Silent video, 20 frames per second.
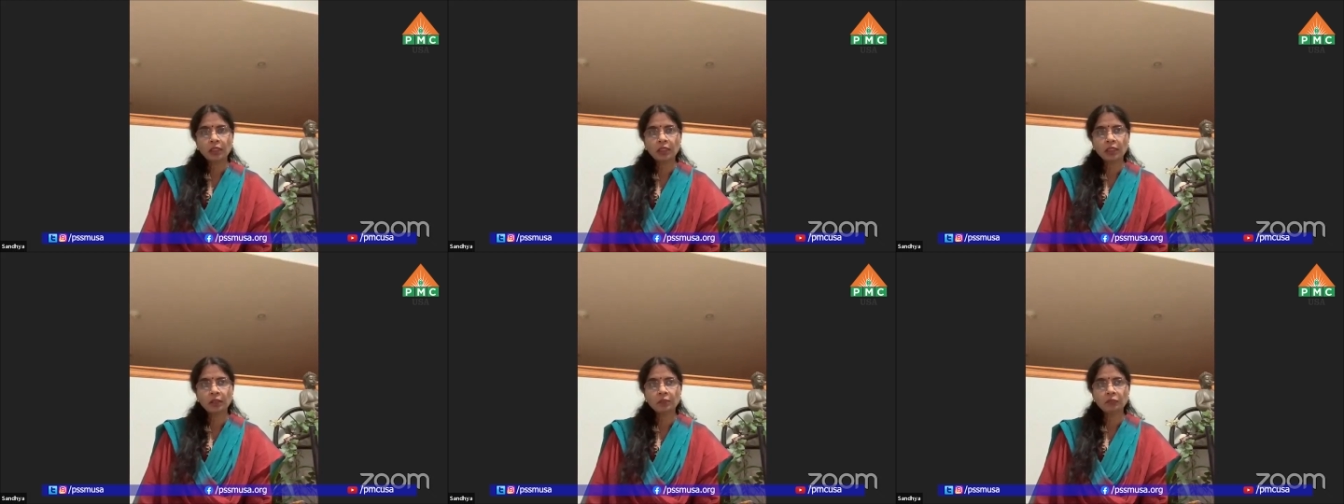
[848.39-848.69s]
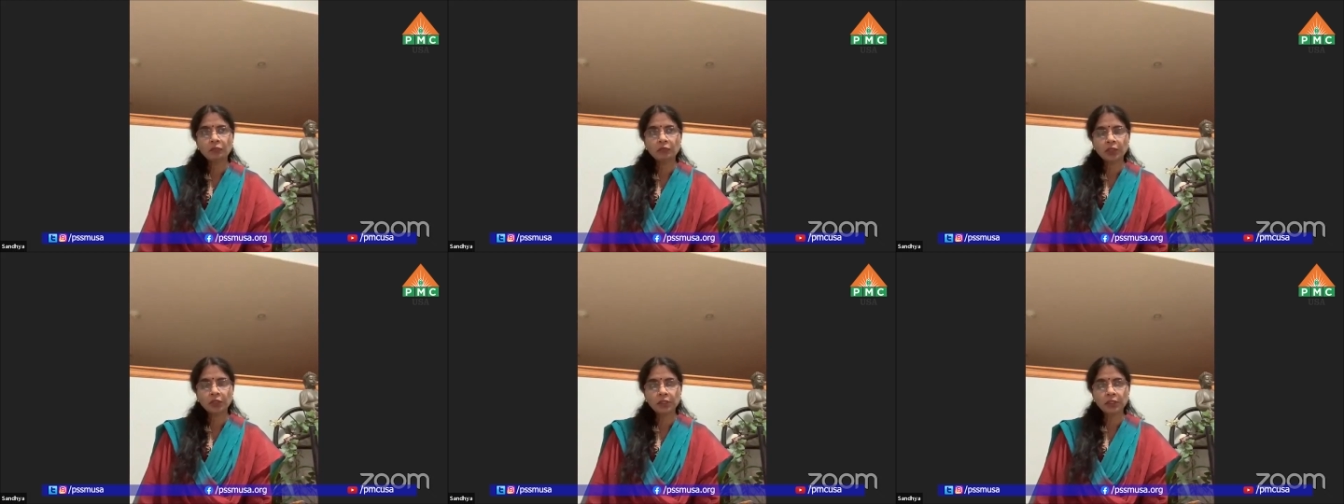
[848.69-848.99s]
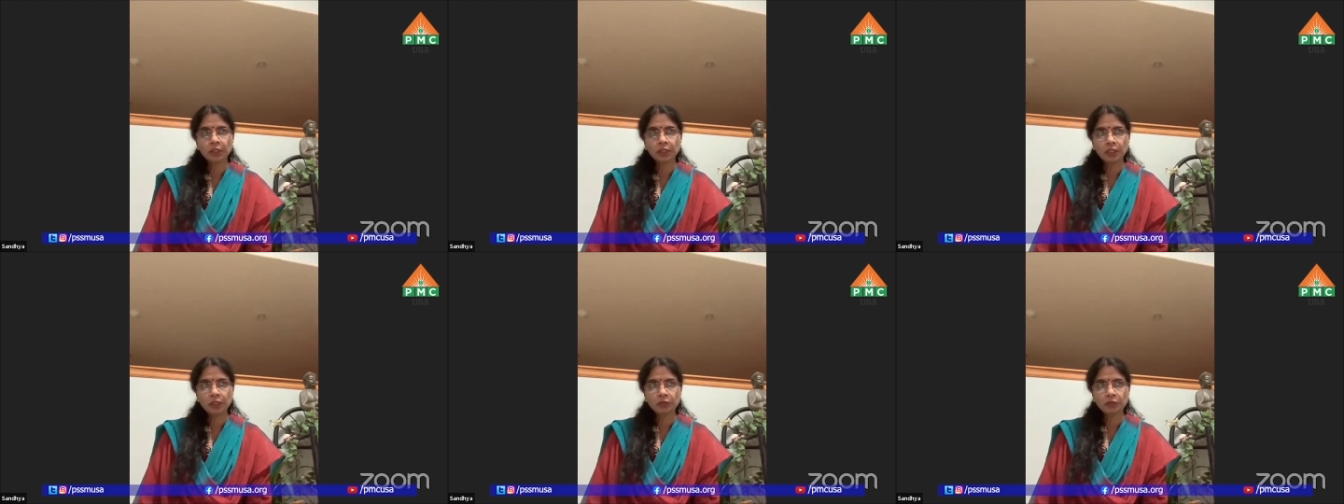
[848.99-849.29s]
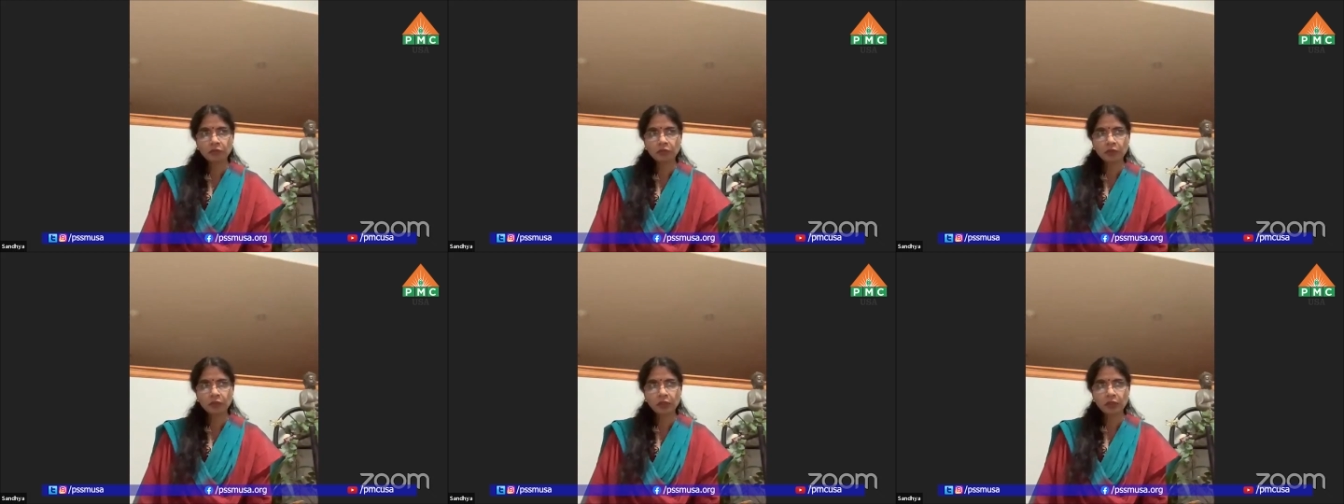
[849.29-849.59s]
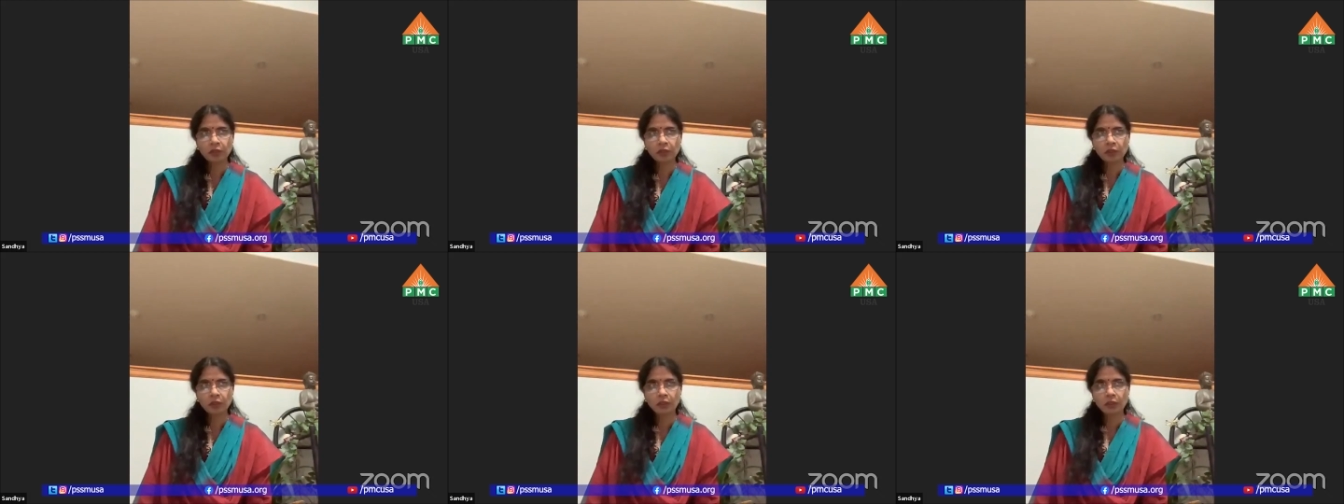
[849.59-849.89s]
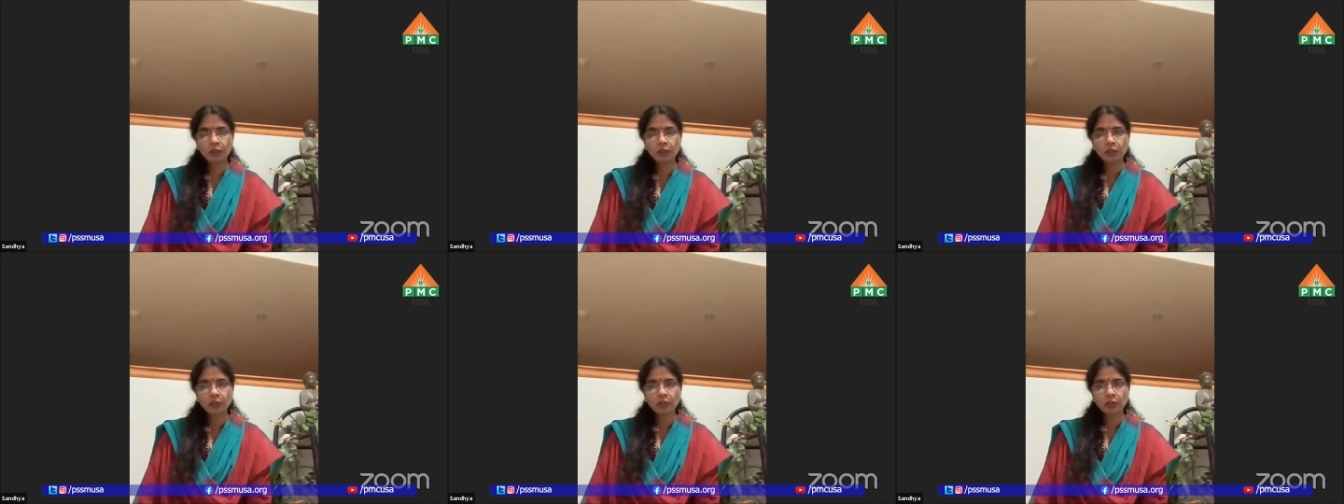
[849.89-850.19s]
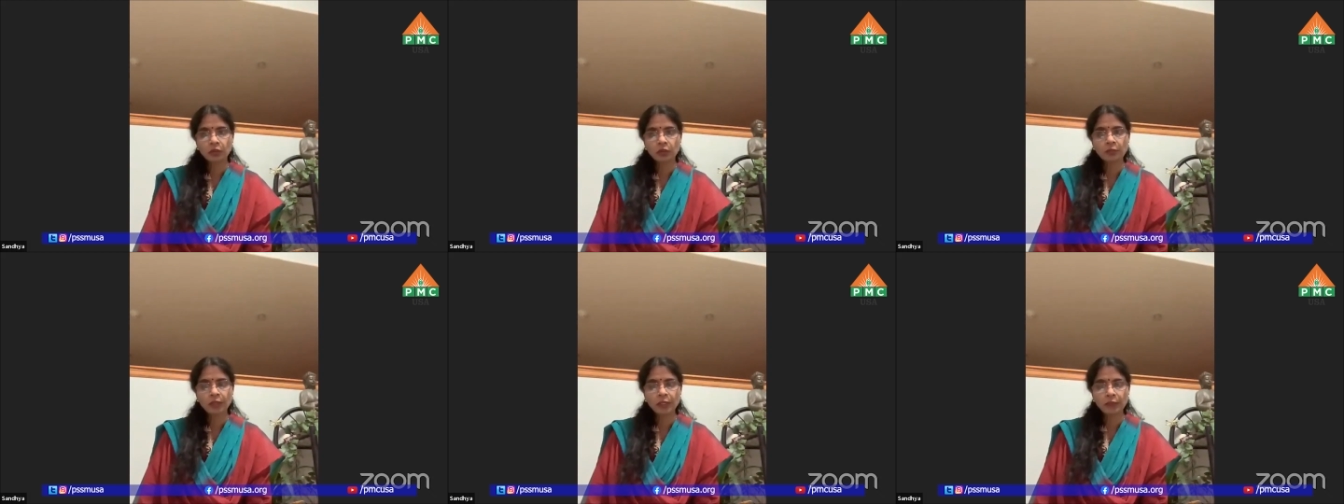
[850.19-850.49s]
I am very grateful
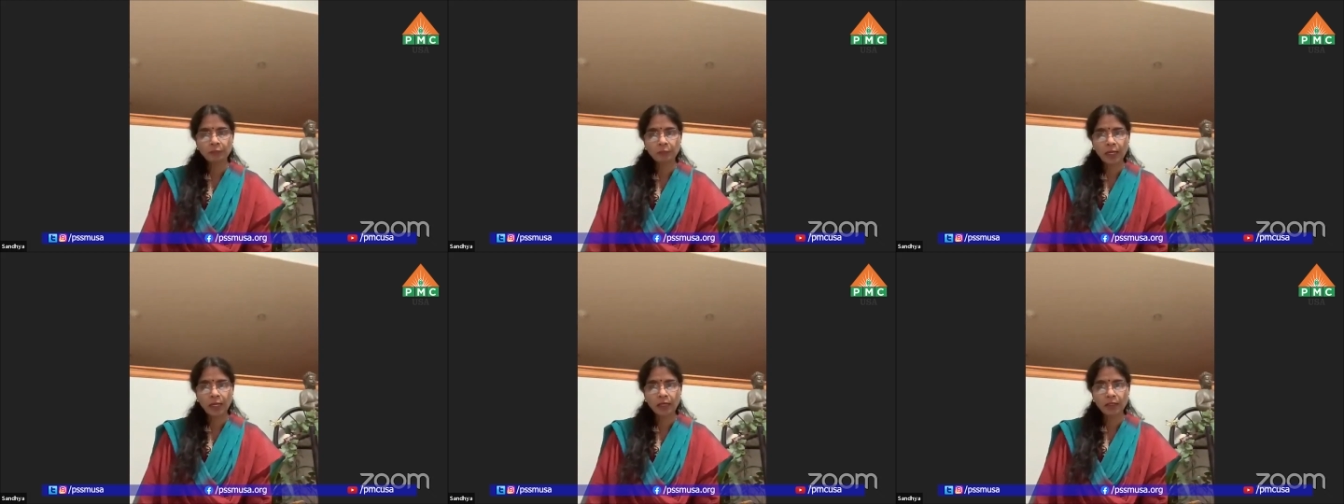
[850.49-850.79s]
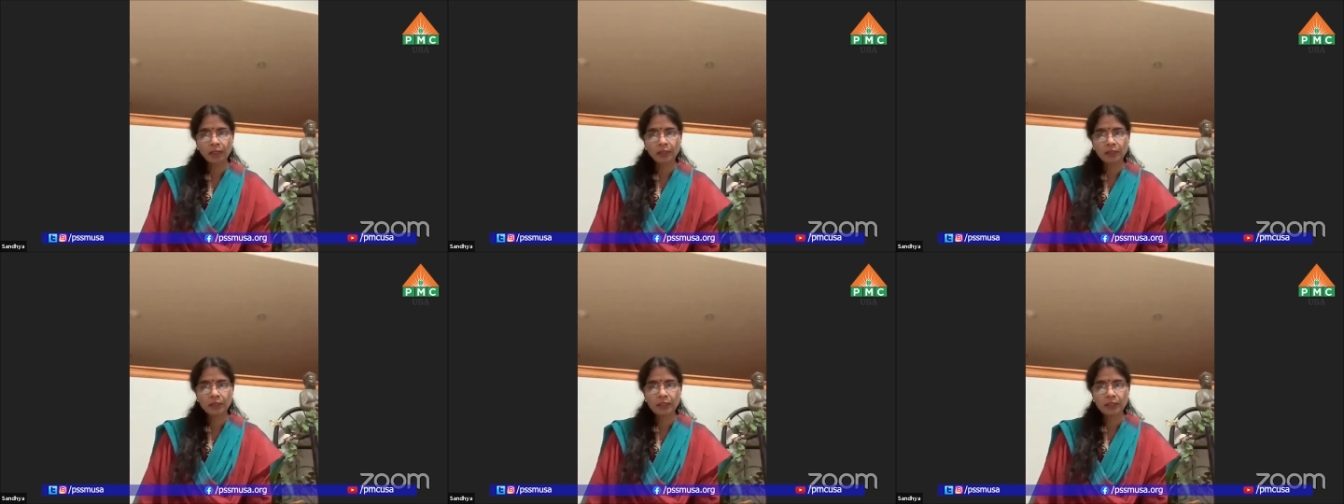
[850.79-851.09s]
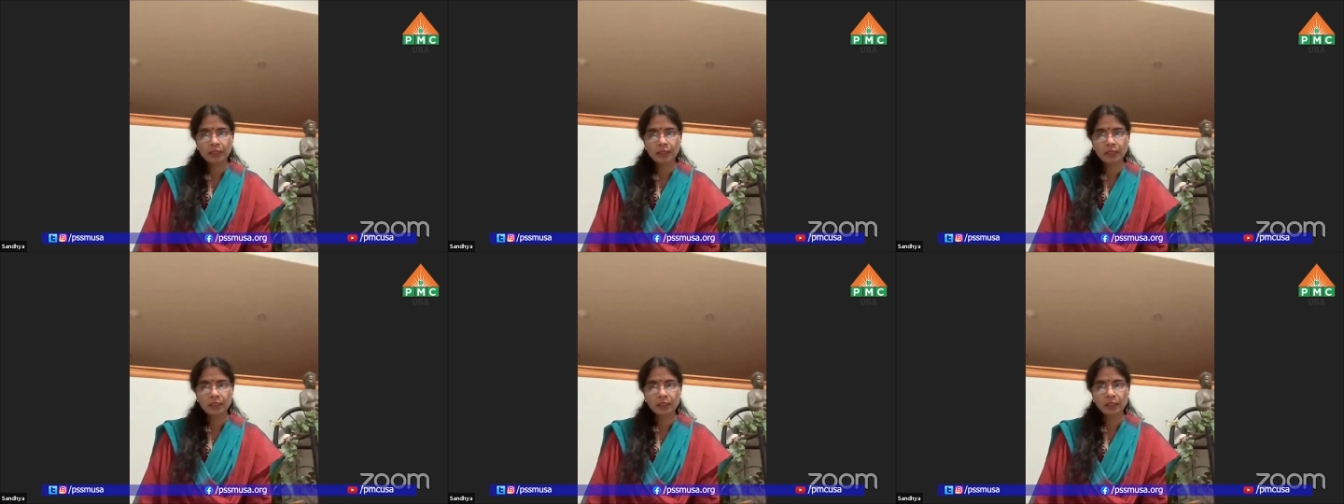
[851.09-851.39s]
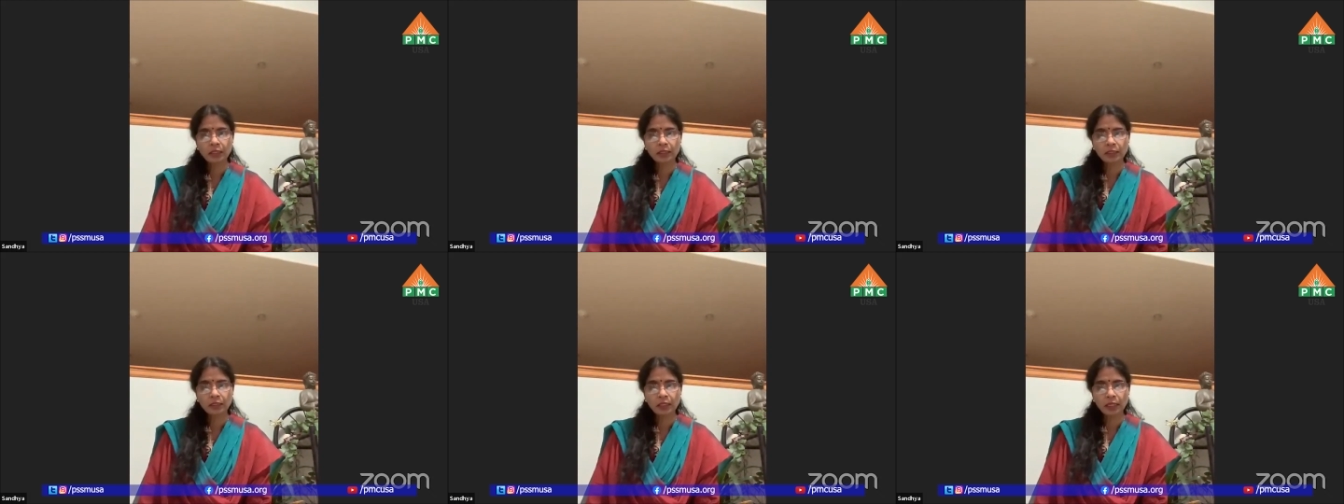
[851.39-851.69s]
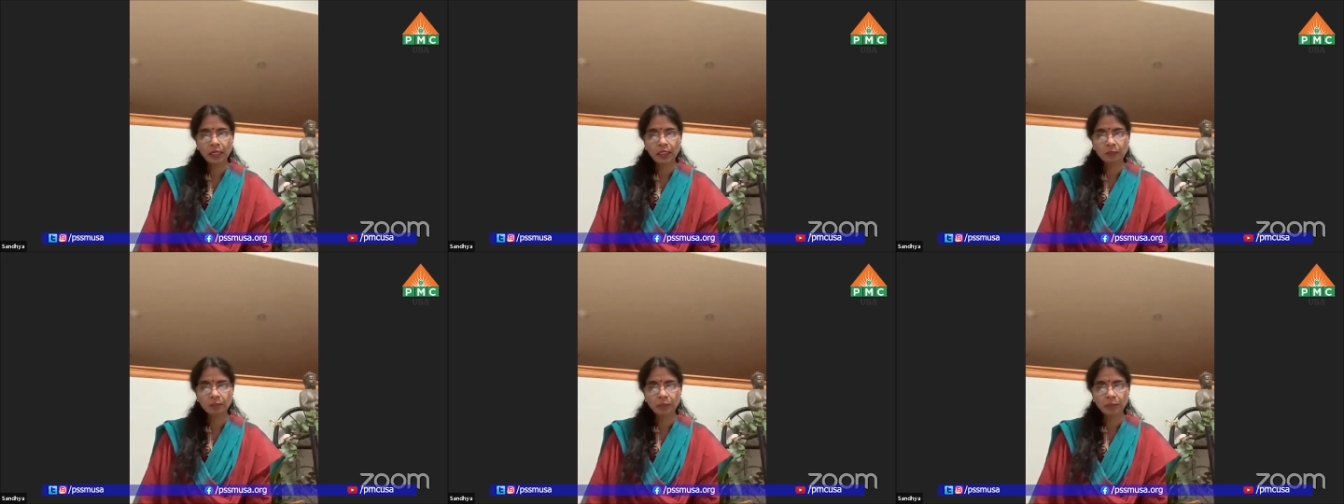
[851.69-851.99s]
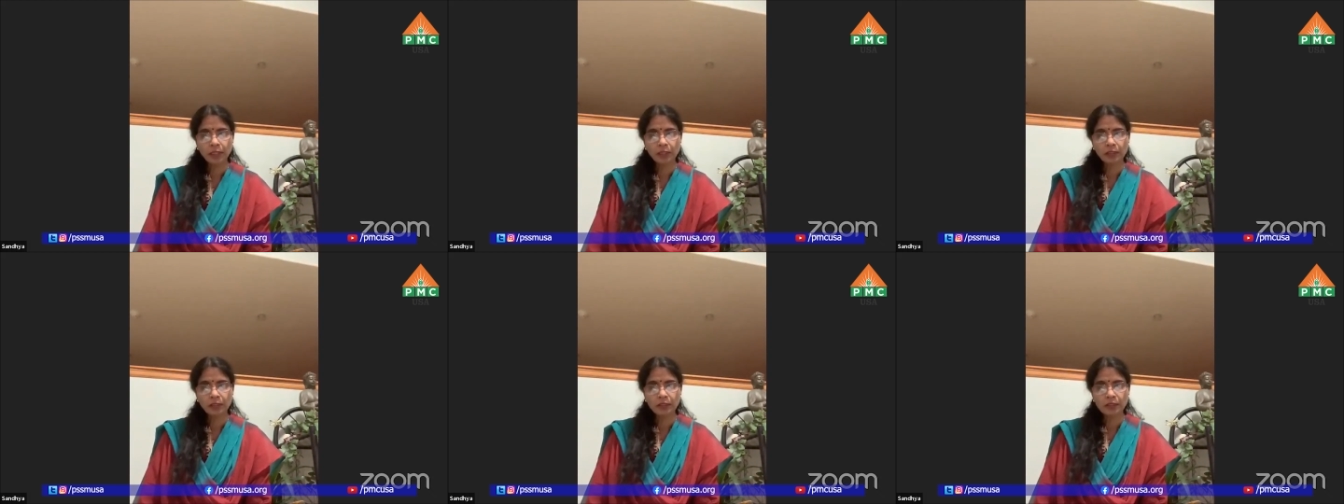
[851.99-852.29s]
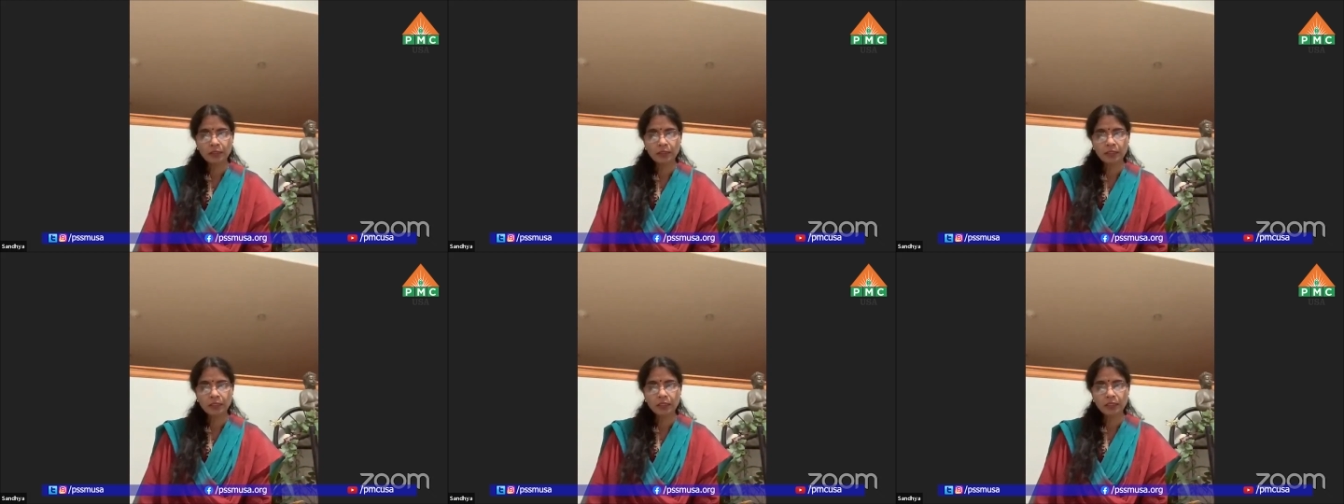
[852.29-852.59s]
to my parents and
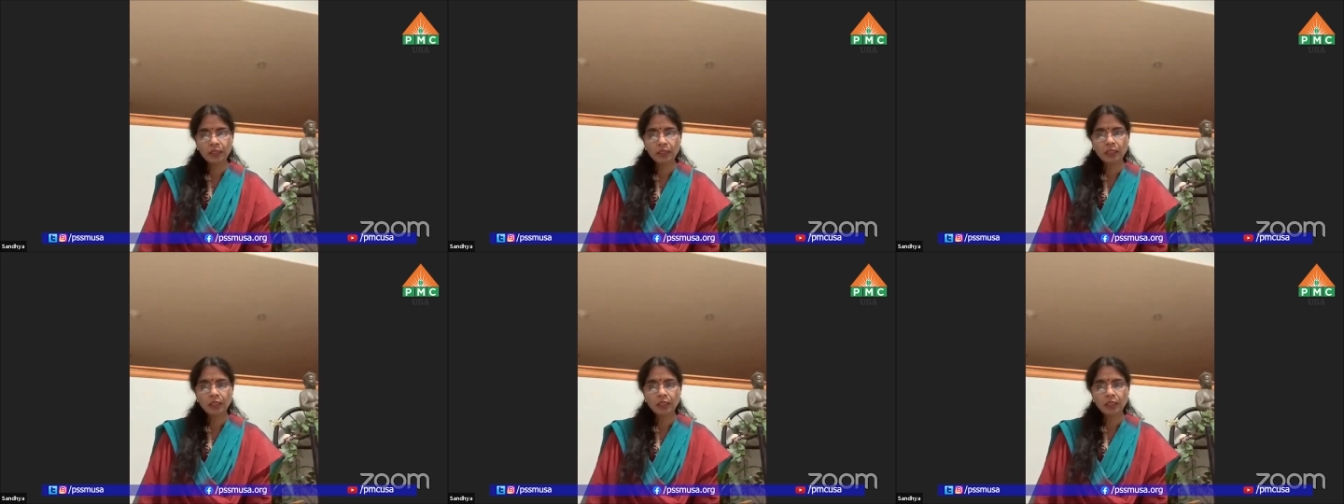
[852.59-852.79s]
grandparents.